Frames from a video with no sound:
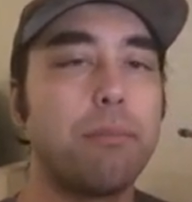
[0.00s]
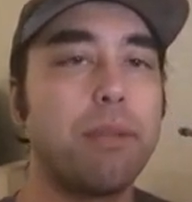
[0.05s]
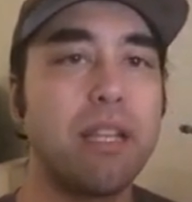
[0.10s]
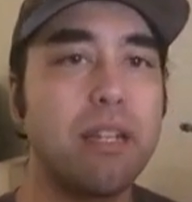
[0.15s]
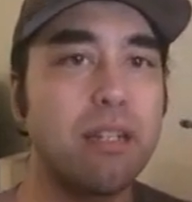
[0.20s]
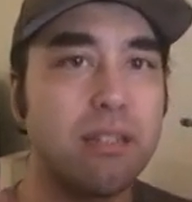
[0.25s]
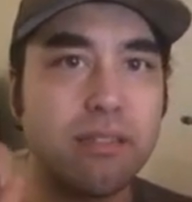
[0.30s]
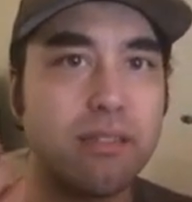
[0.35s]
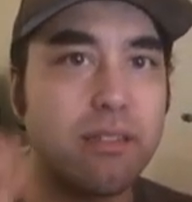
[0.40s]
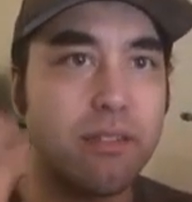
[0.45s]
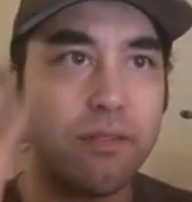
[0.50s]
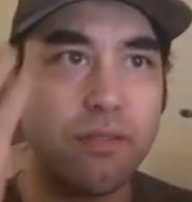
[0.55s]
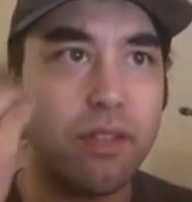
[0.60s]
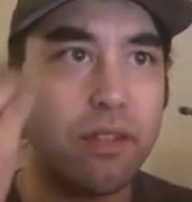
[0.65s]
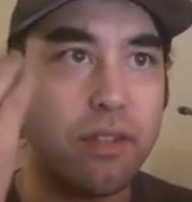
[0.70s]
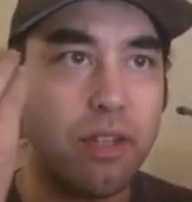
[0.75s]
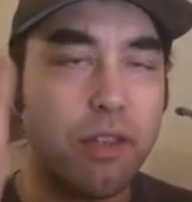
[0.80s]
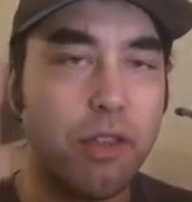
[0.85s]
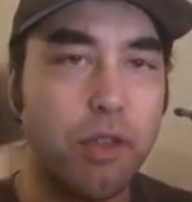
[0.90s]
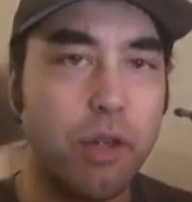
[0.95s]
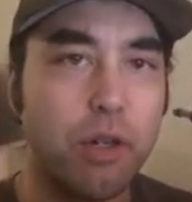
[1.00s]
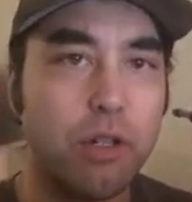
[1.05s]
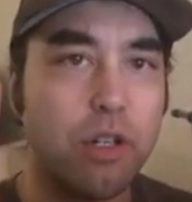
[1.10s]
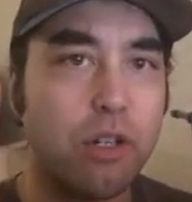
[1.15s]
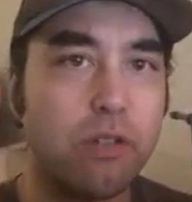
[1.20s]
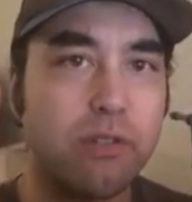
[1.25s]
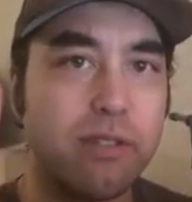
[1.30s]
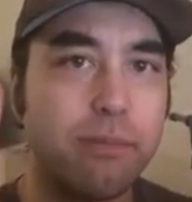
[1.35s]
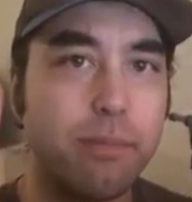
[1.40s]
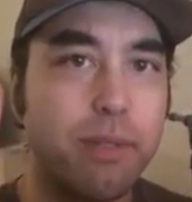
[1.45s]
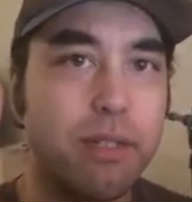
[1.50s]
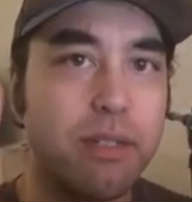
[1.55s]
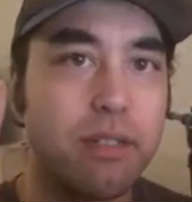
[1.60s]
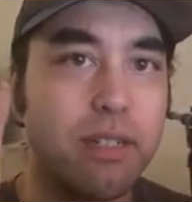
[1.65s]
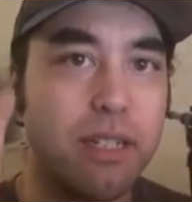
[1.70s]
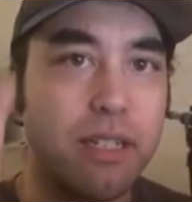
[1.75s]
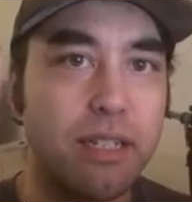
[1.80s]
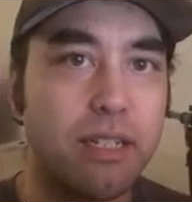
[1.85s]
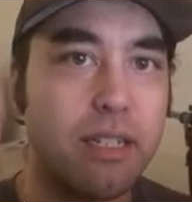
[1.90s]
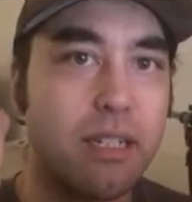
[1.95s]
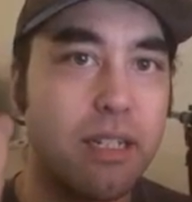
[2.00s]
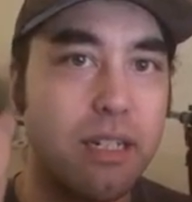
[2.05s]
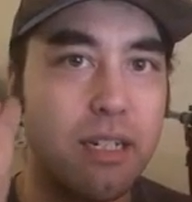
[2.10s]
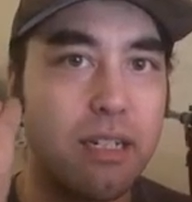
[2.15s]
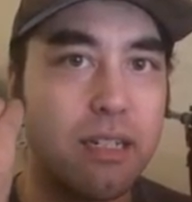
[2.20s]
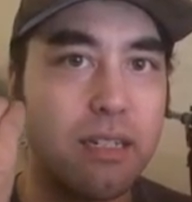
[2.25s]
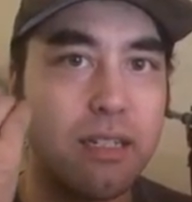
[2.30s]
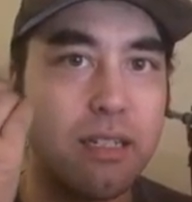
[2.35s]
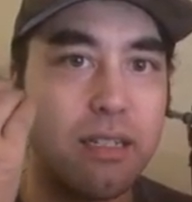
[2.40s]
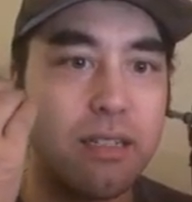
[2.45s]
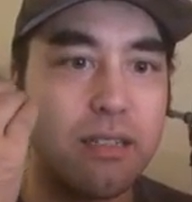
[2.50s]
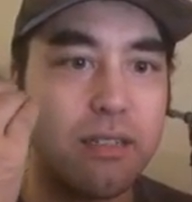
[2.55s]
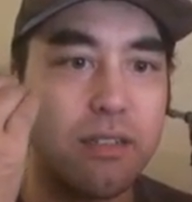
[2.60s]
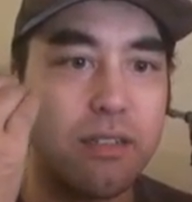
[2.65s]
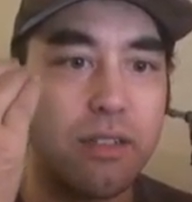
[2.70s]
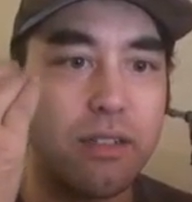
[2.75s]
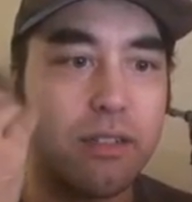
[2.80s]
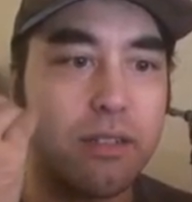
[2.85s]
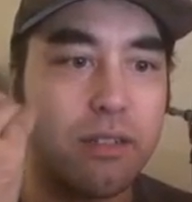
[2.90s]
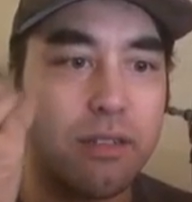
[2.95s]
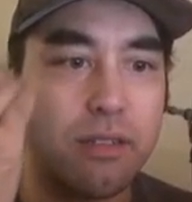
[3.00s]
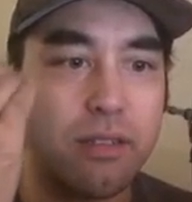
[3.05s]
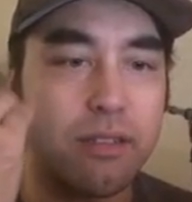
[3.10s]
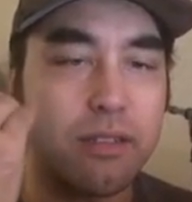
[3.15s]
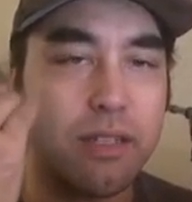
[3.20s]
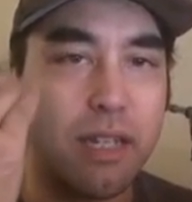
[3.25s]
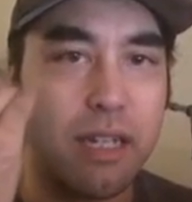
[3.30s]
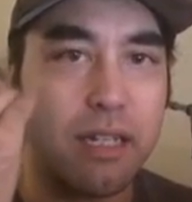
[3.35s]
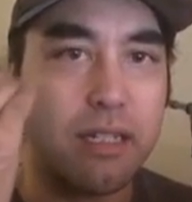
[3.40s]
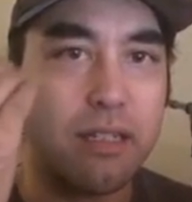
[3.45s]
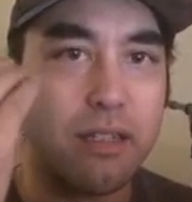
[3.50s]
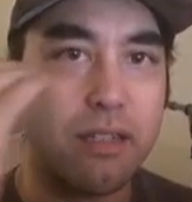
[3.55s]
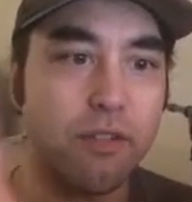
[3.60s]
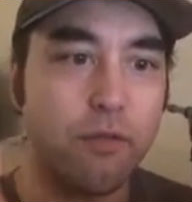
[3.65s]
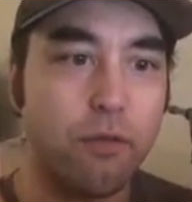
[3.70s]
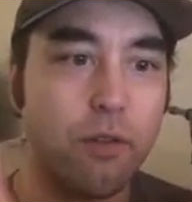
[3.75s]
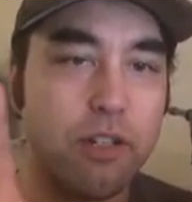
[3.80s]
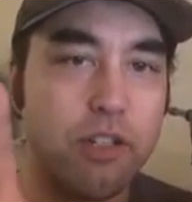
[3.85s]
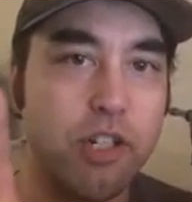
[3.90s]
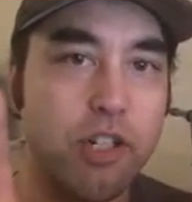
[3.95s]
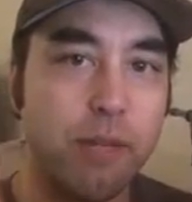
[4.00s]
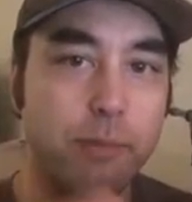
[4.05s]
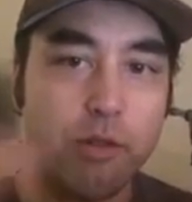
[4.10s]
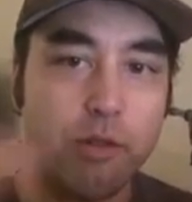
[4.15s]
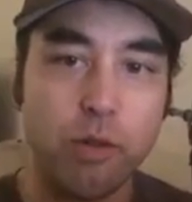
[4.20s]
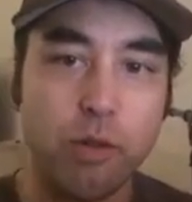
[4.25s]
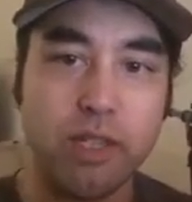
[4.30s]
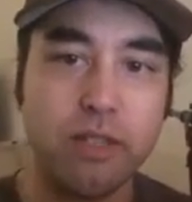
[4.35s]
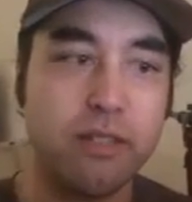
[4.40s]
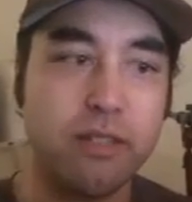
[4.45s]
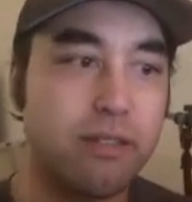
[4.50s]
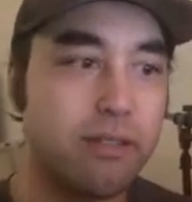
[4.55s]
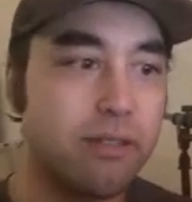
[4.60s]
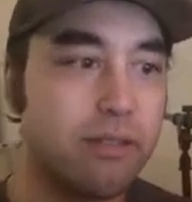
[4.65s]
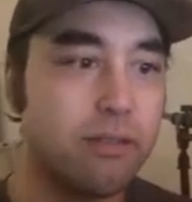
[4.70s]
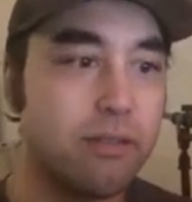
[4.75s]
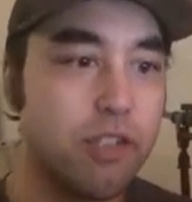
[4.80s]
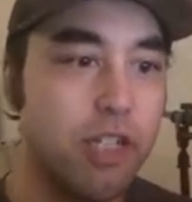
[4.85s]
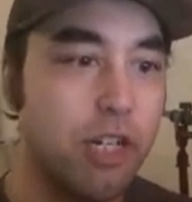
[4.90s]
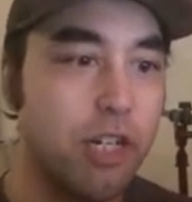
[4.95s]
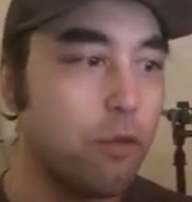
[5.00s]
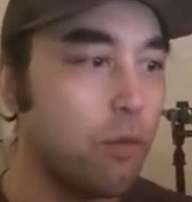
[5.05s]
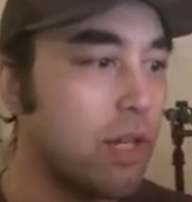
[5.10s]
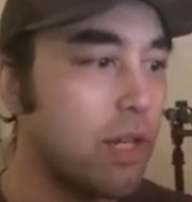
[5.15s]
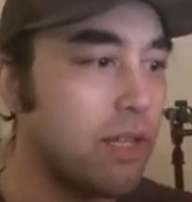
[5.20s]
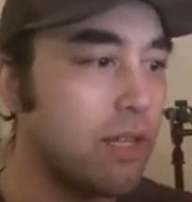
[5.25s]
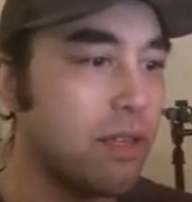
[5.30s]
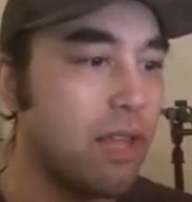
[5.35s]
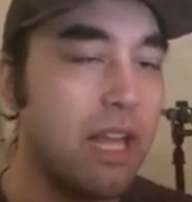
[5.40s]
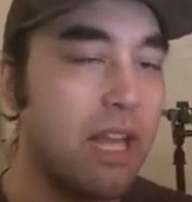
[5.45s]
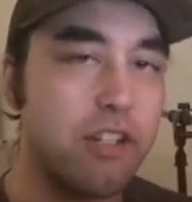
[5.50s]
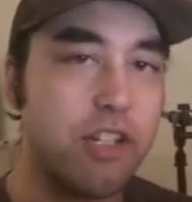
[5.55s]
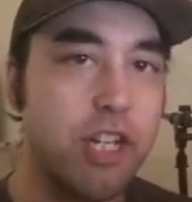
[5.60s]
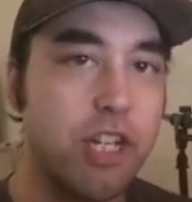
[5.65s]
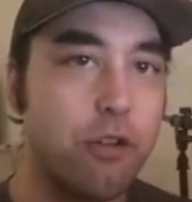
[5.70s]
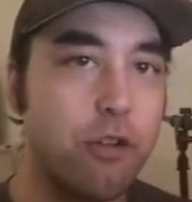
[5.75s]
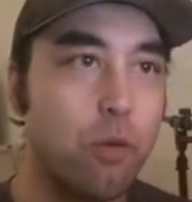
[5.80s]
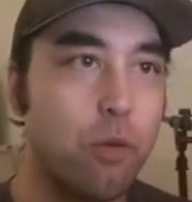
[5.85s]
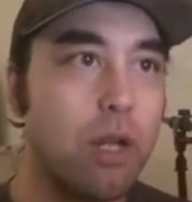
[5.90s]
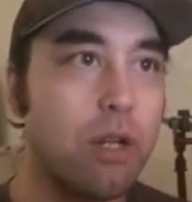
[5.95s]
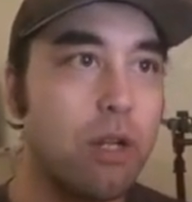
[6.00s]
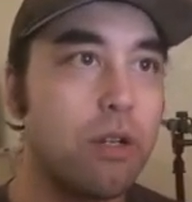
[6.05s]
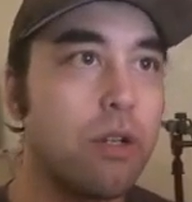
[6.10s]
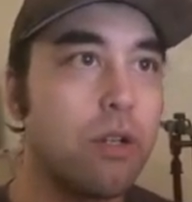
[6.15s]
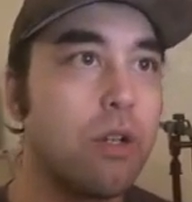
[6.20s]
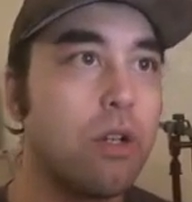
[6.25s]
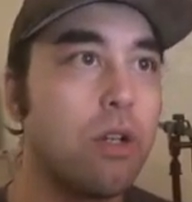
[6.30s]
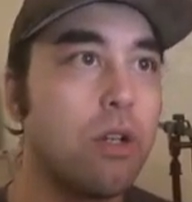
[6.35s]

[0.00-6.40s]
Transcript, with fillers: because of the third cone's ability uh, to detect, differentiate between this shade of red and that shade of red,